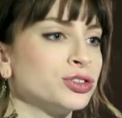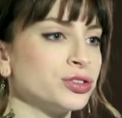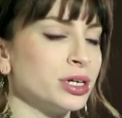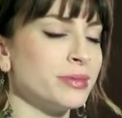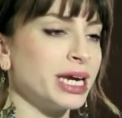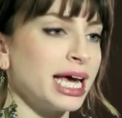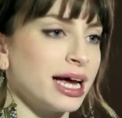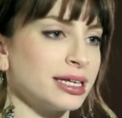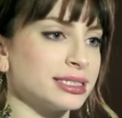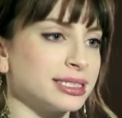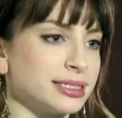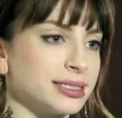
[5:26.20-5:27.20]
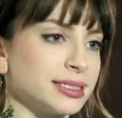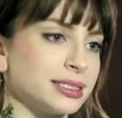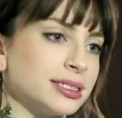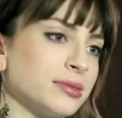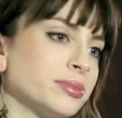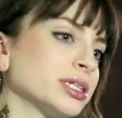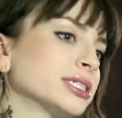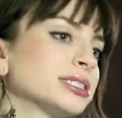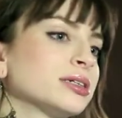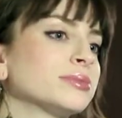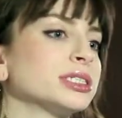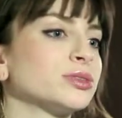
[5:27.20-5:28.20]
Dream analysis and
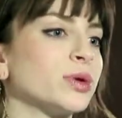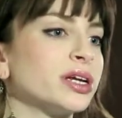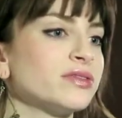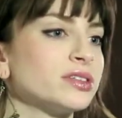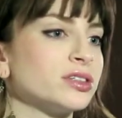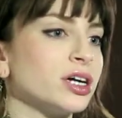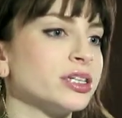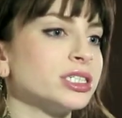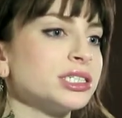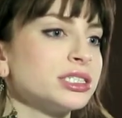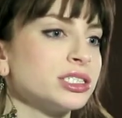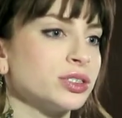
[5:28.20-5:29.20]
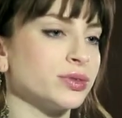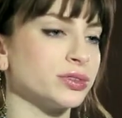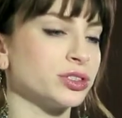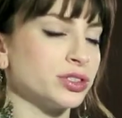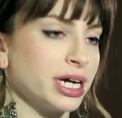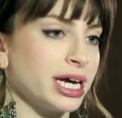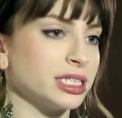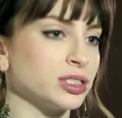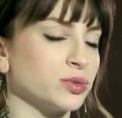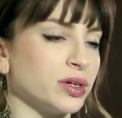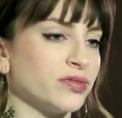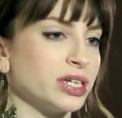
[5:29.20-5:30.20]
symbolism is one of the largest
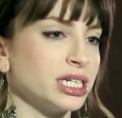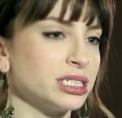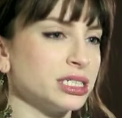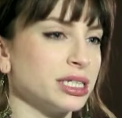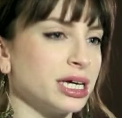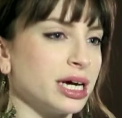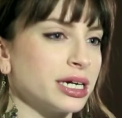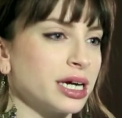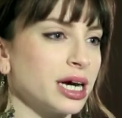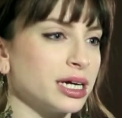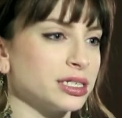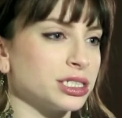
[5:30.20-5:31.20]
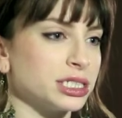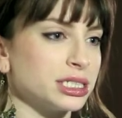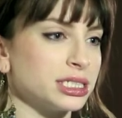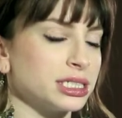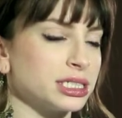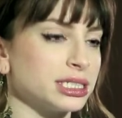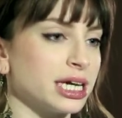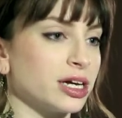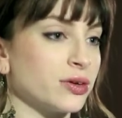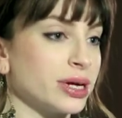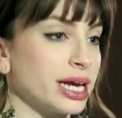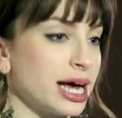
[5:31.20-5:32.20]
strands woven into the unconscious in
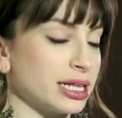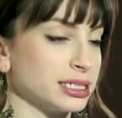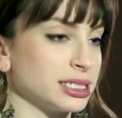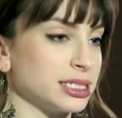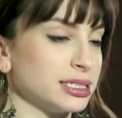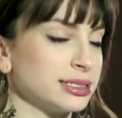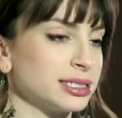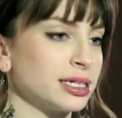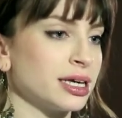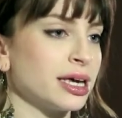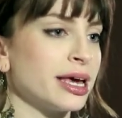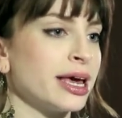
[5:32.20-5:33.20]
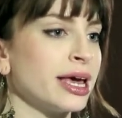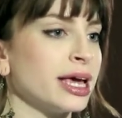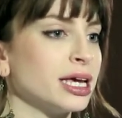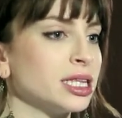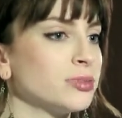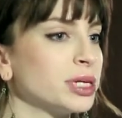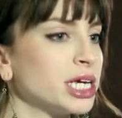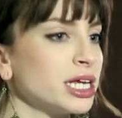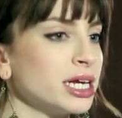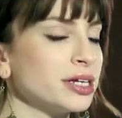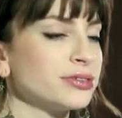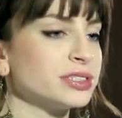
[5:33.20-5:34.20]
psychoanalysis. In the
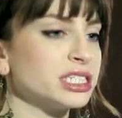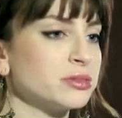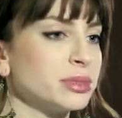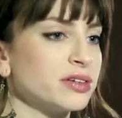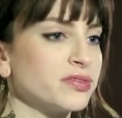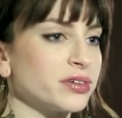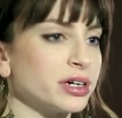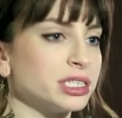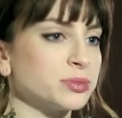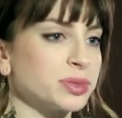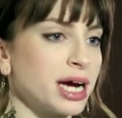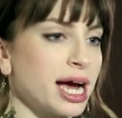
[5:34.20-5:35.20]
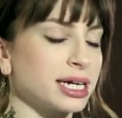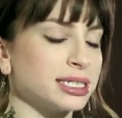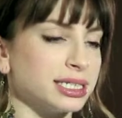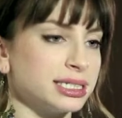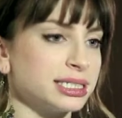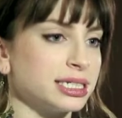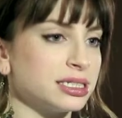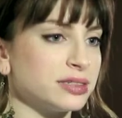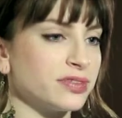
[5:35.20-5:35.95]
beginning of Sigmund Freud's practice and